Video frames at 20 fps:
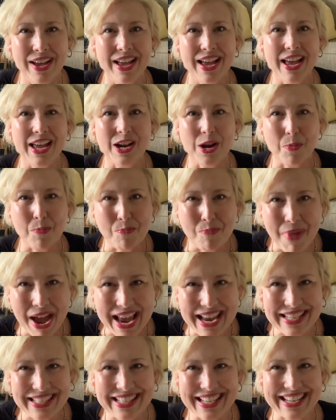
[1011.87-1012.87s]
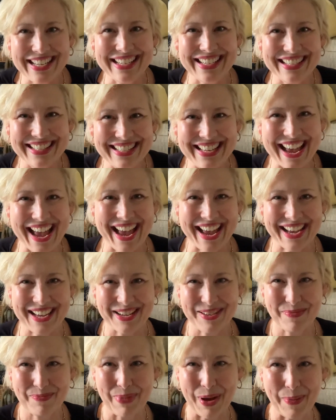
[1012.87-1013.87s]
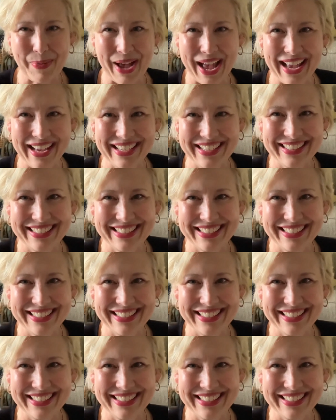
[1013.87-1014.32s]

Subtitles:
an amazing day. Bye-bye.